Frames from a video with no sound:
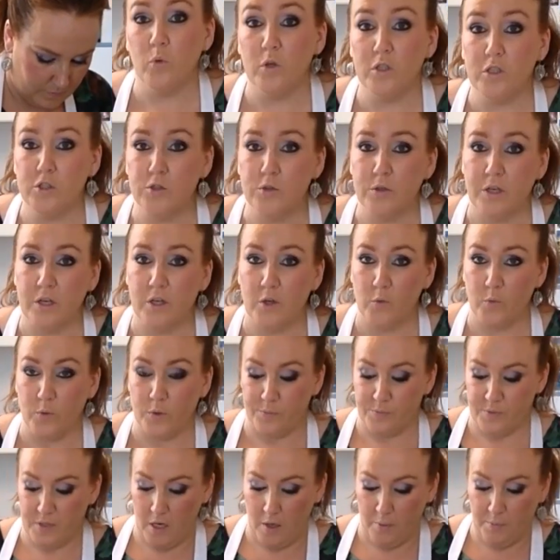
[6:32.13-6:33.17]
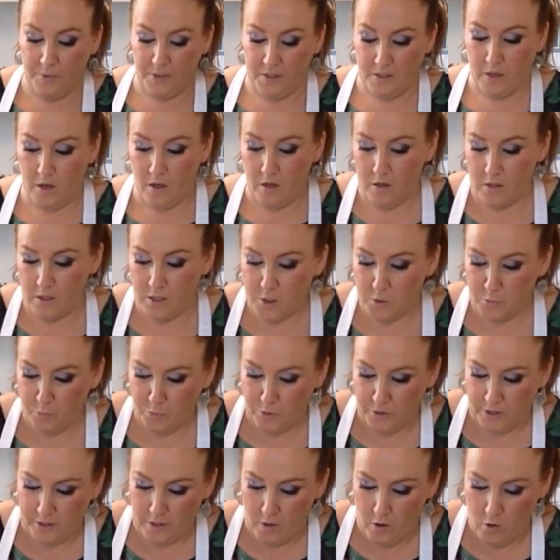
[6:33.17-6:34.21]
Once you get your whipped topping all
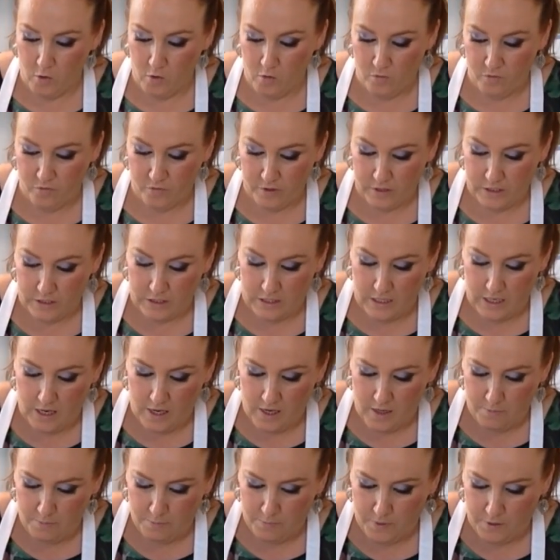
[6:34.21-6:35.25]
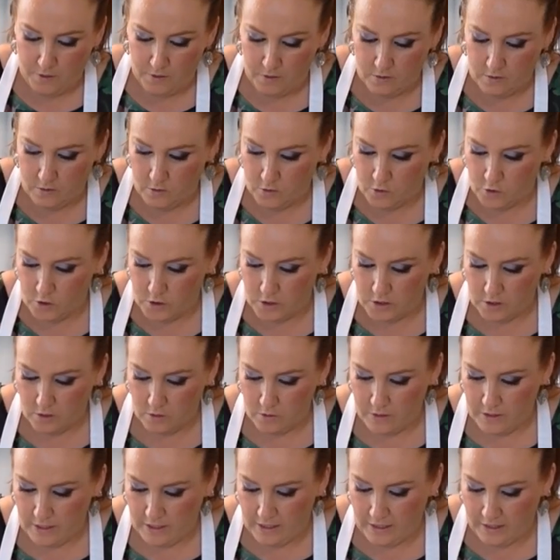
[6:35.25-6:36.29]
spread over the top, just
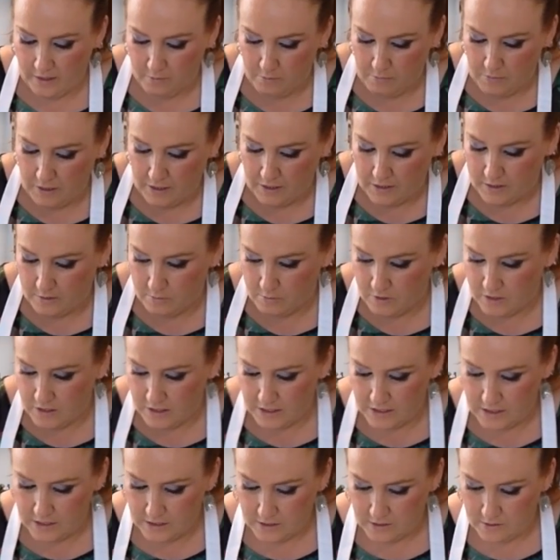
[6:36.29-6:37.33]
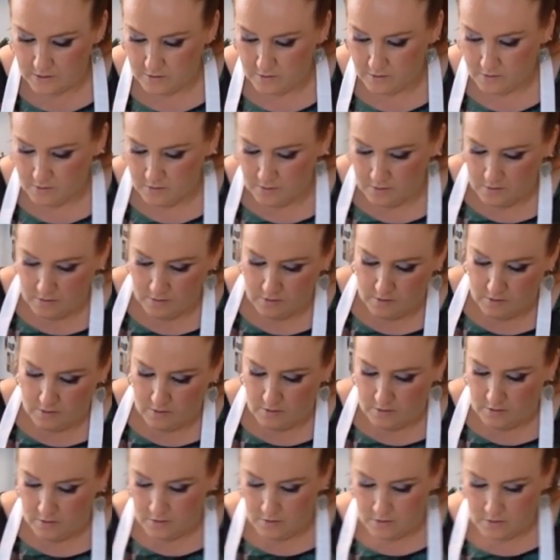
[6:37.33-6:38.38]
go ahead and make some nice
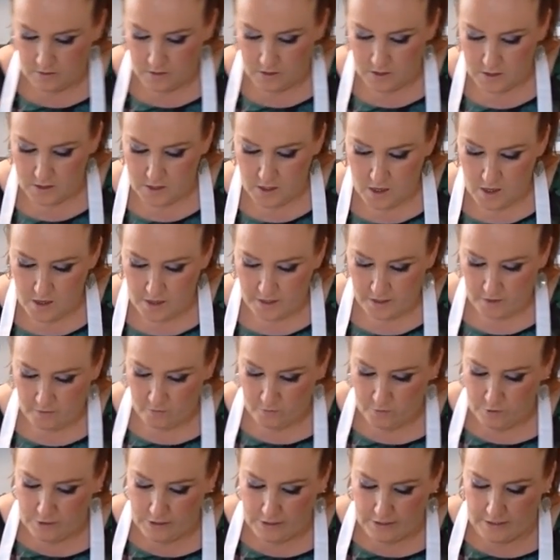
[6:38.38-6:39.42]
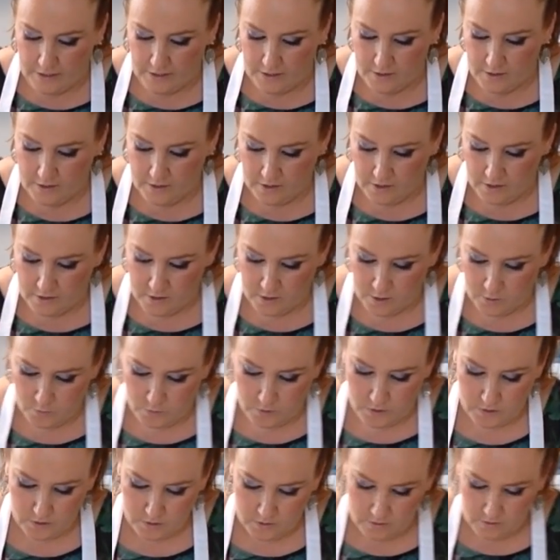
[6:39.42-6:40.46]
design really into
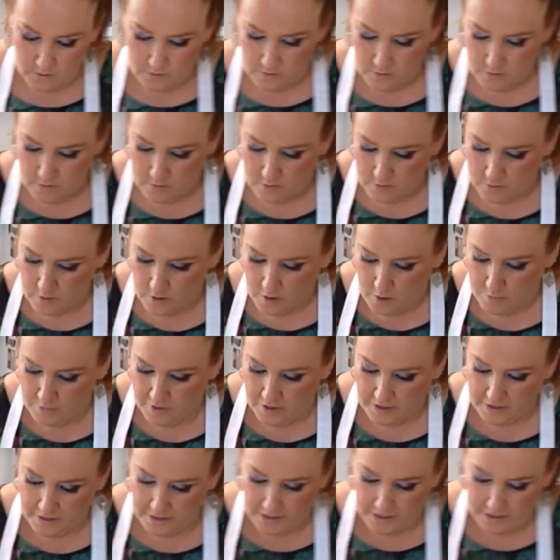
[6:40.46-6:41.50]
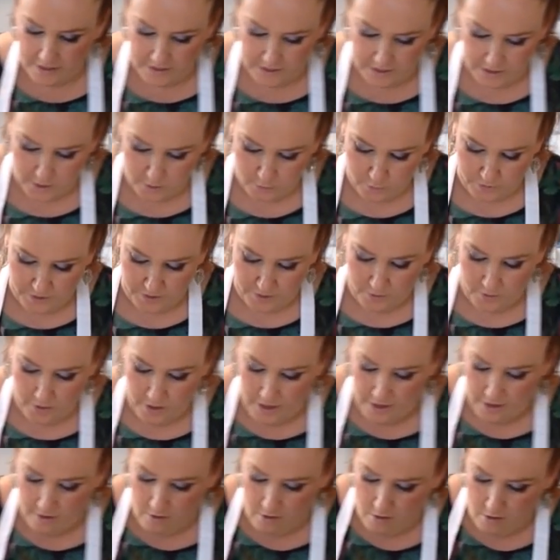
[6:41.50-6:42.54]
it. I'm not a cake decorator
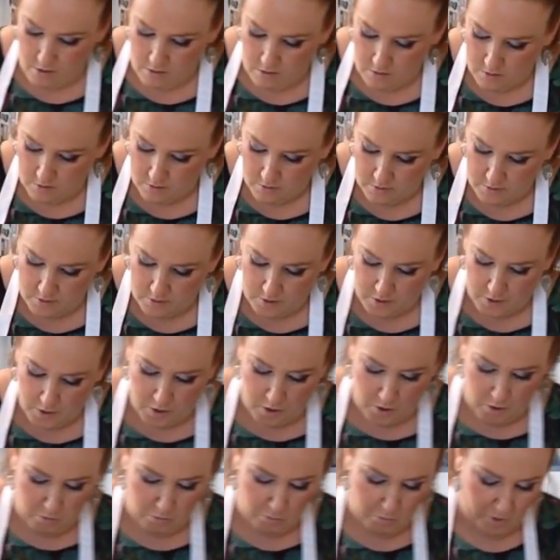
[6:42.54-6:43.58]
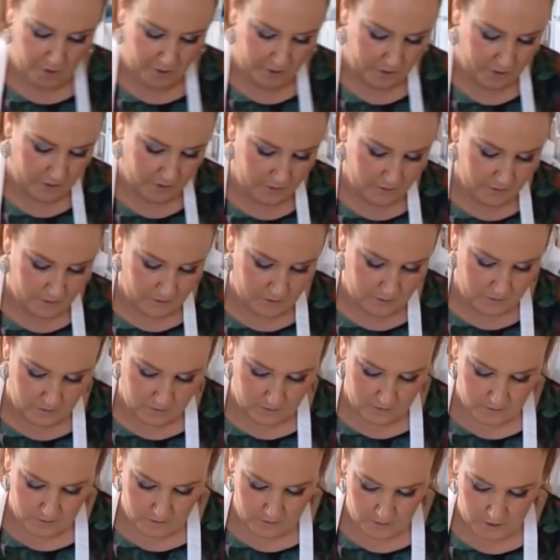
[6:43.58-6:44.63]
at all, but
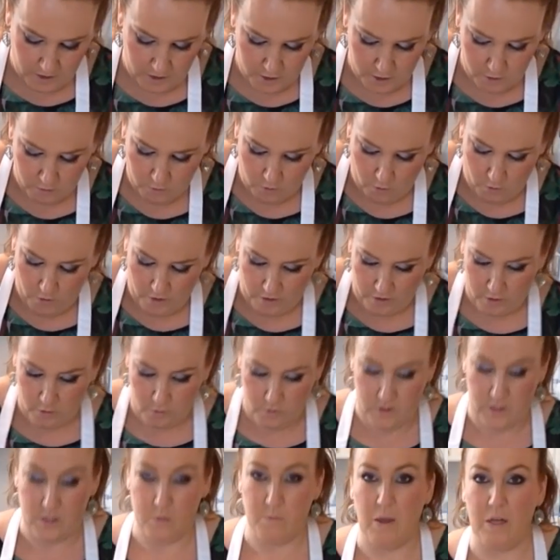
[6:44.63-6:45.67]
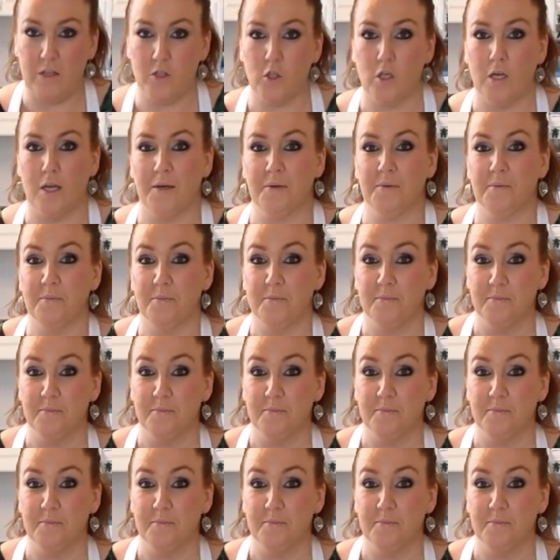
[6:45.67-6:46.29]
I do know how to use a spatula.